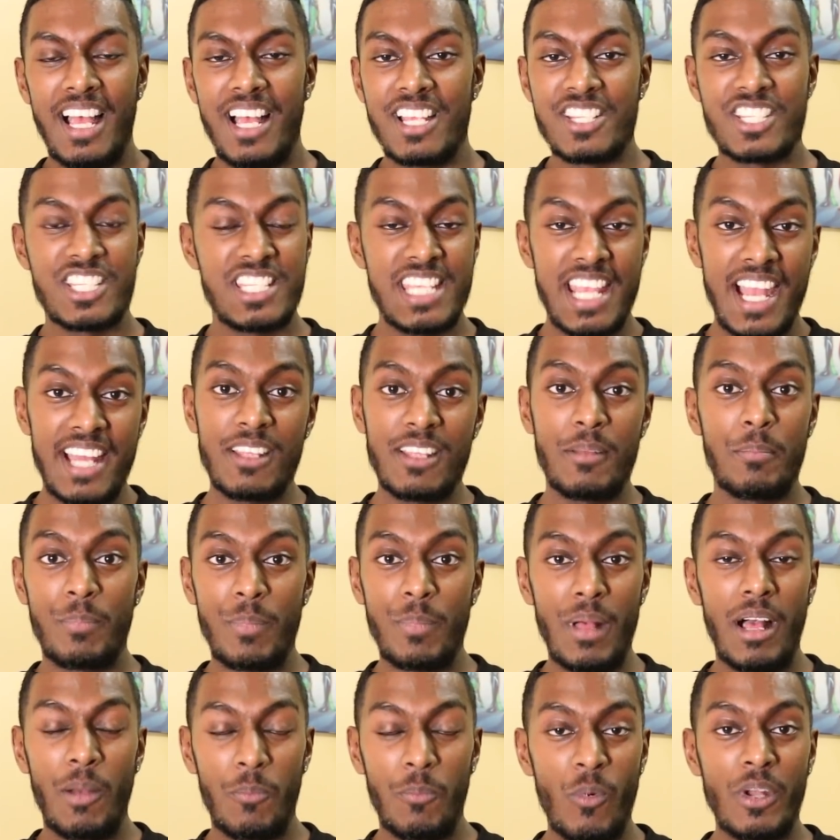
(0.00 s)
She had
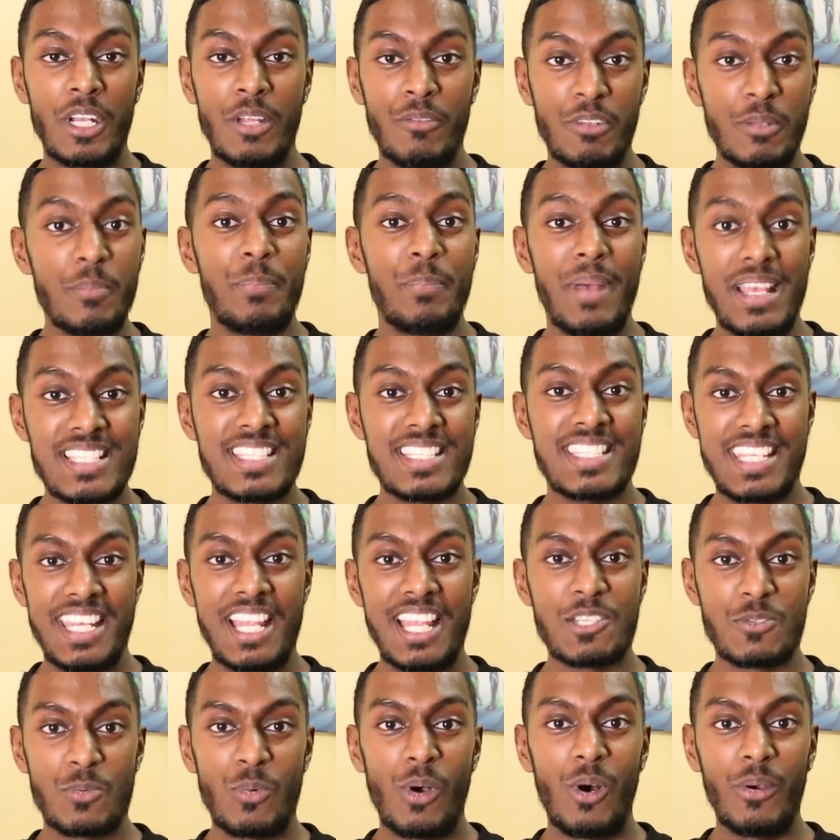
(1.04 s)
one of the best scenes
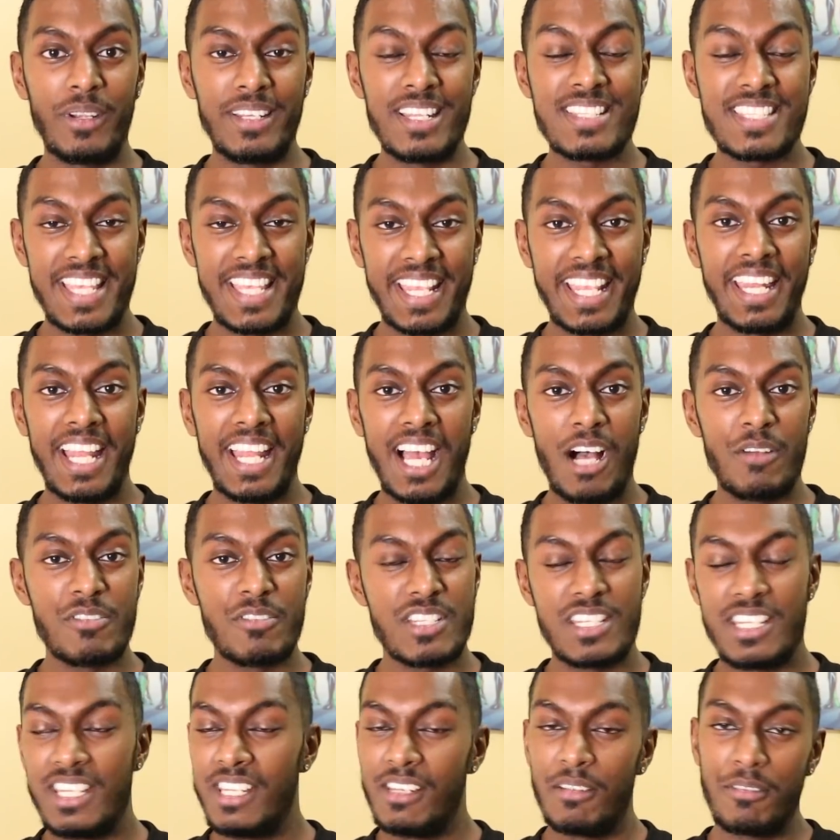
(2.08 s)
as well in the second half.
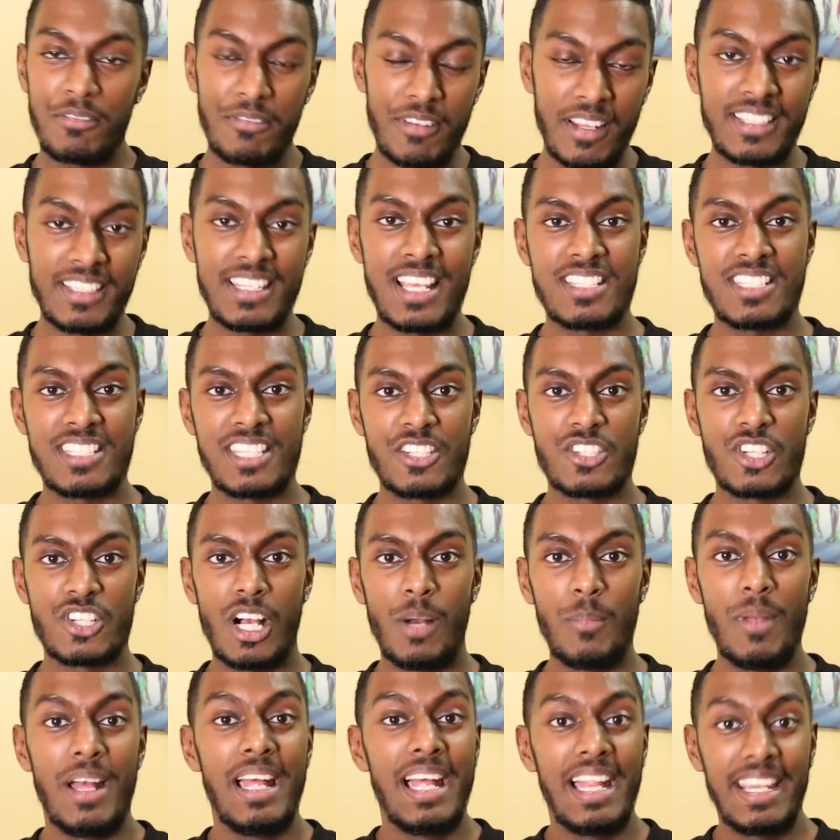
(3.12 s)
She did a fantastic
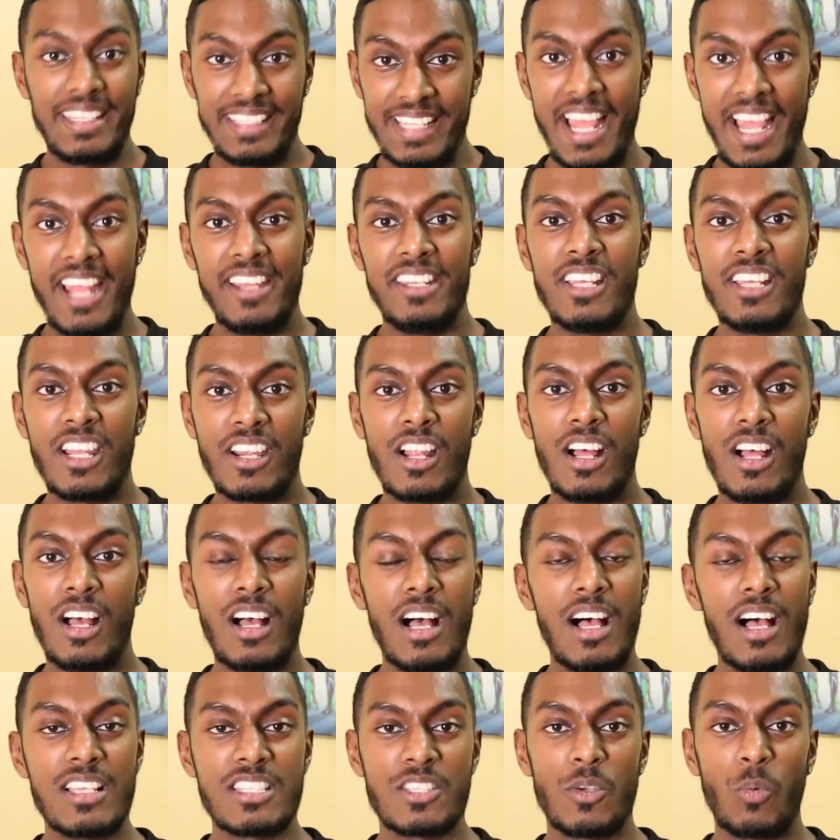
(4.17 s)
job.
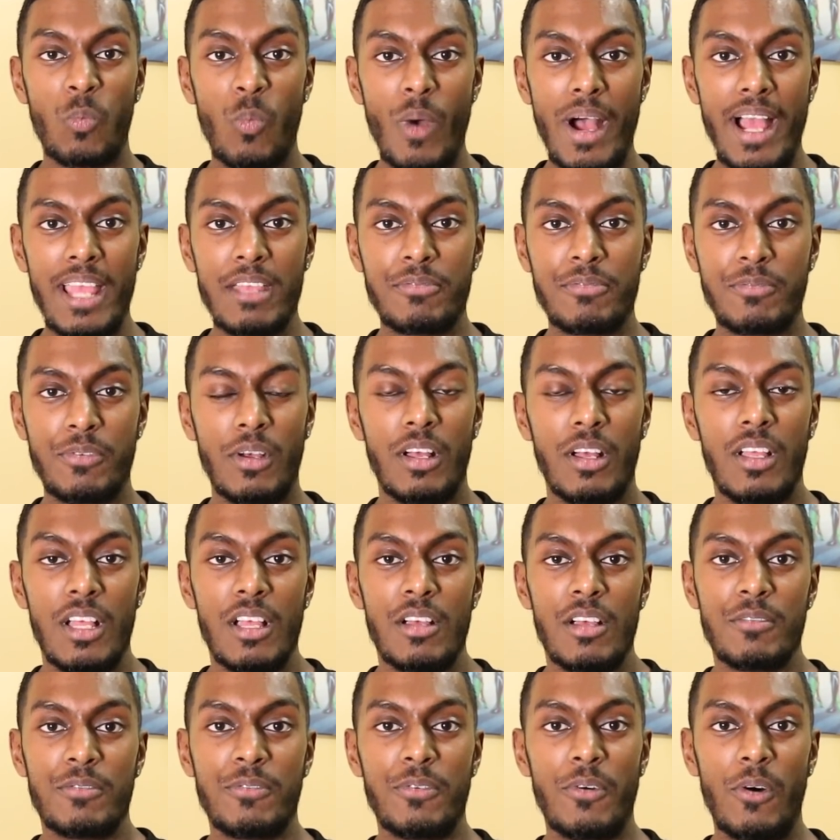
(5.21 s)
Nayanthara as a wife
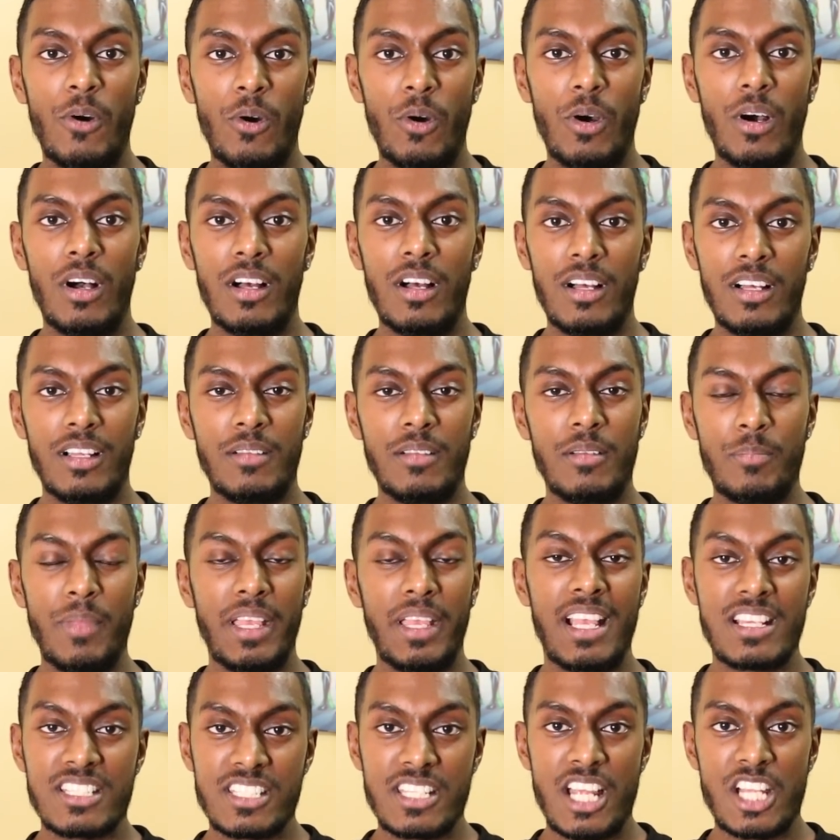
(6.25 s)
for
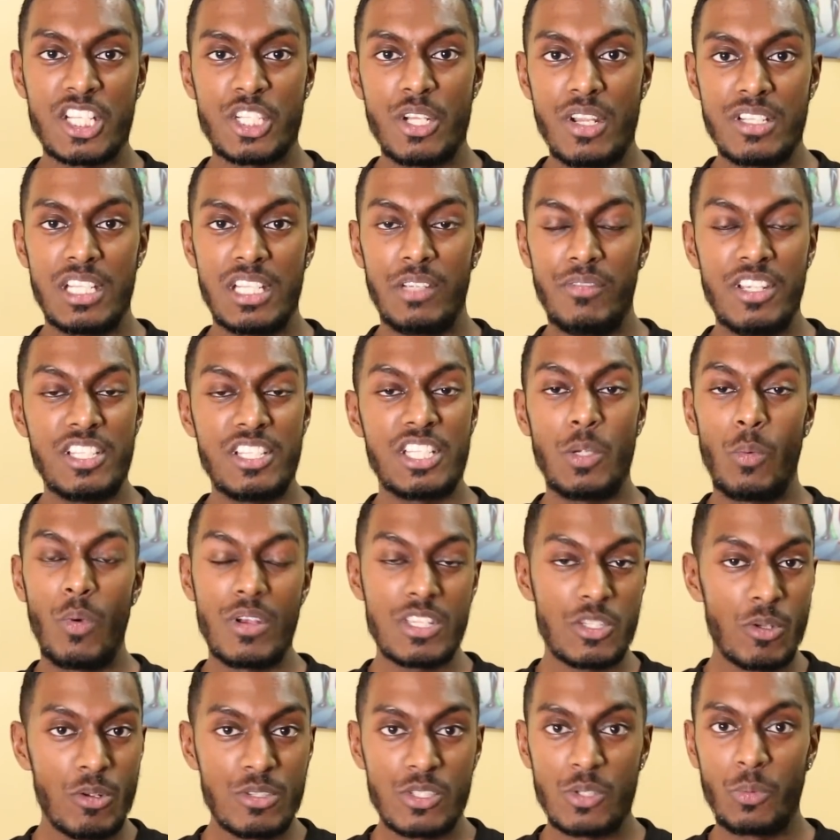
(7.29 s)
megastar Chiranjeevi, she
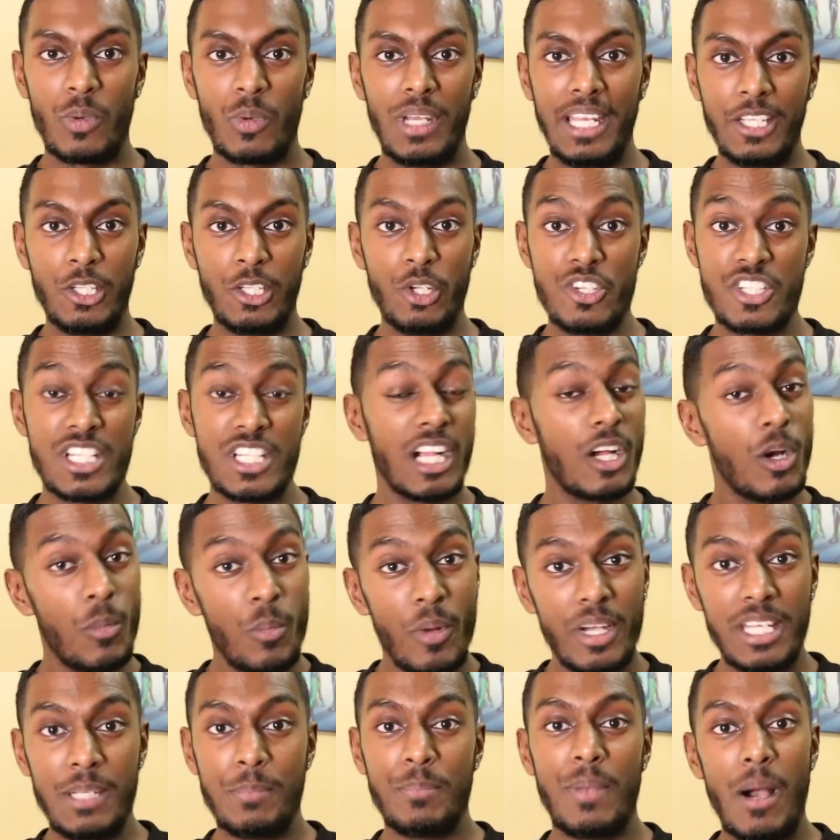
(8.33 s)
was also really good.
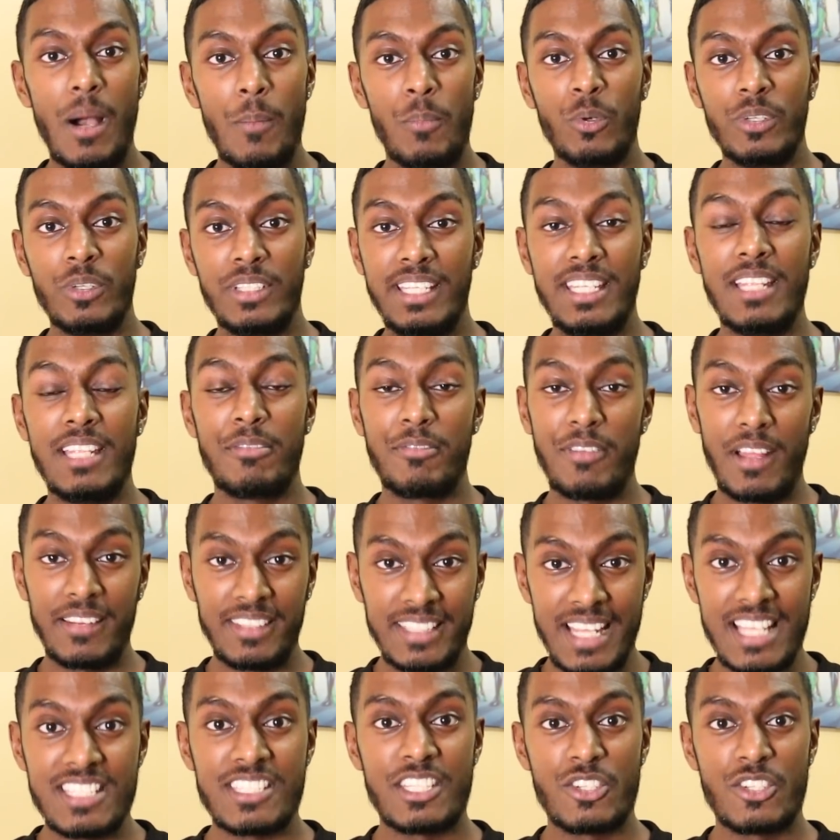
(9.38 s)
Jagabadi Babu did a
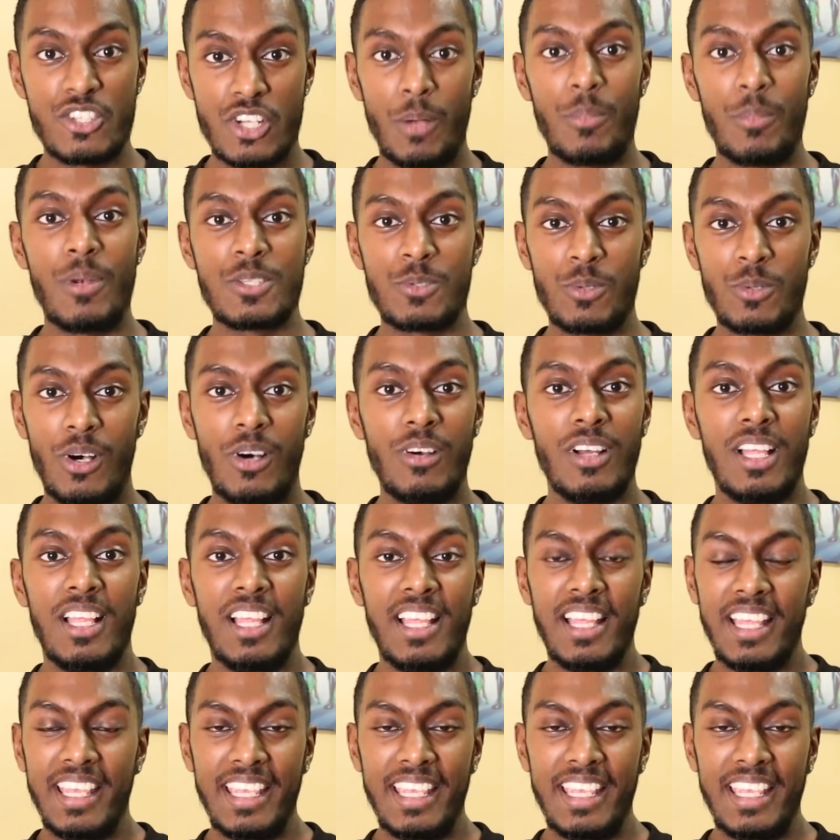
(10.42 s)
fantastic job as well.